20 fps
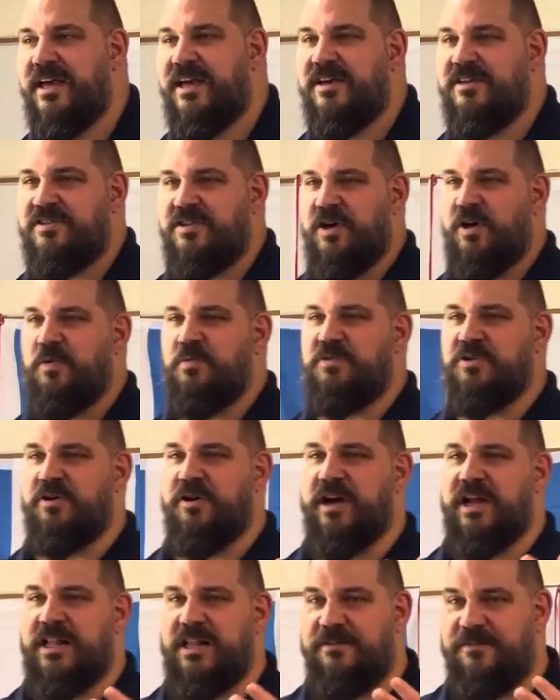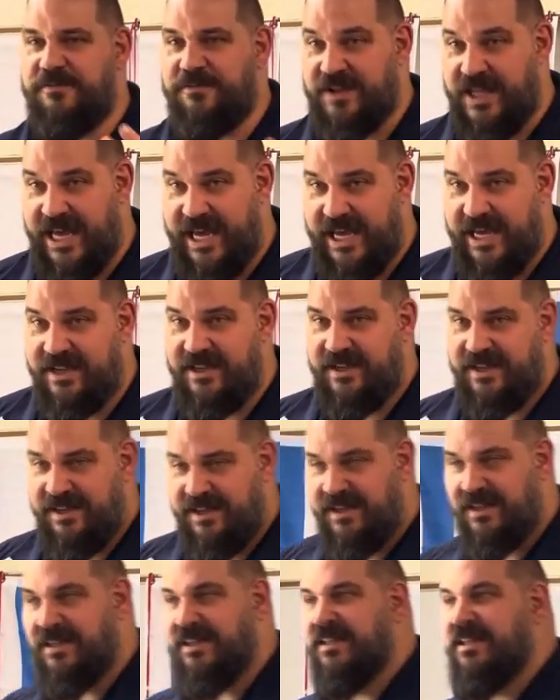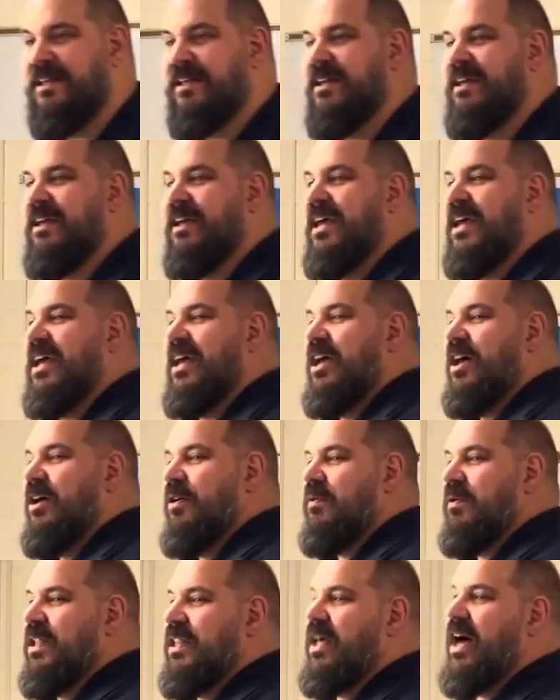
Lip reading: So during the flood, when